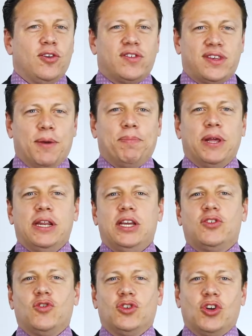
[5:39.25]
simply need
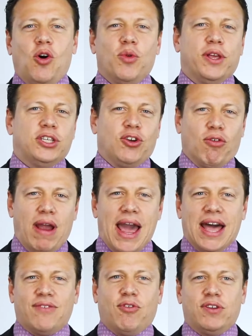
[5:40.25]
to show that you're
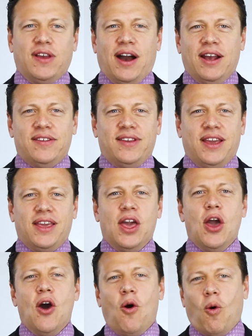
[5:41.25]
advertising
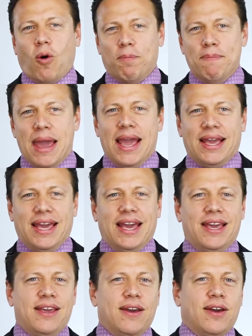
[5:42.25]
or
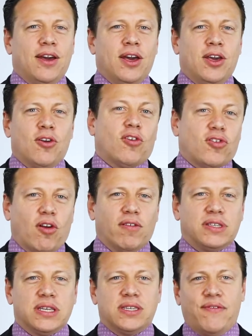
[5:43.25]
making your
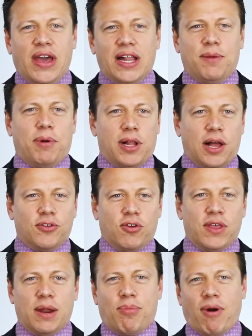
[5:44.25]
services available under
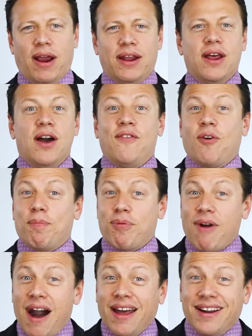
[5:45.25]
that brand. For
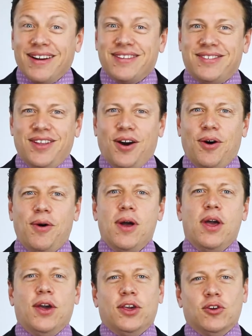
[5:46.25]
products though,
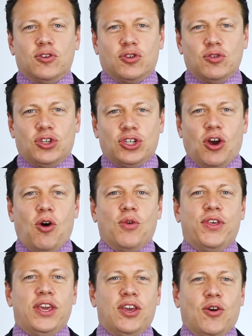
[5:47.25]
you should show
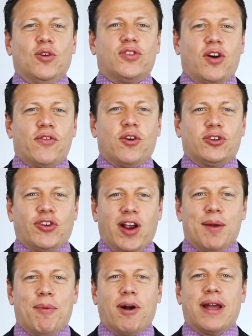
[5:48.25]
the use of your
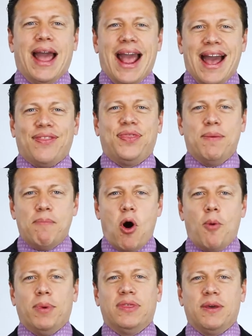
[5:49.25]
trademark at the
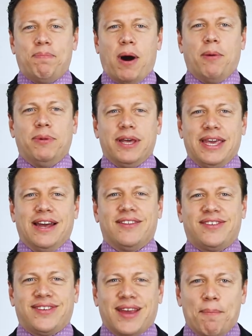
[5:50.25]
moment the public gets
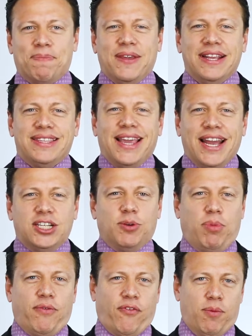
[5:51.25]
something
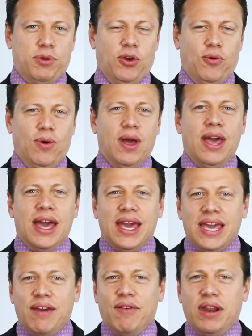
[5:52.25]
tangible from you,
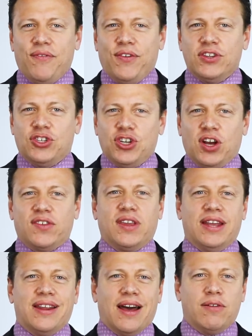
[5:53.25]
even if it's just
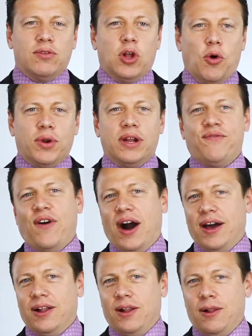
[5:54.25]
a downloaded
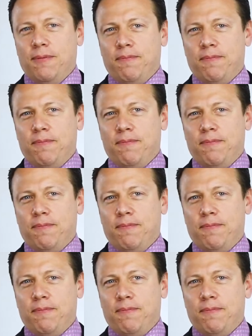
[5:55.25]
file.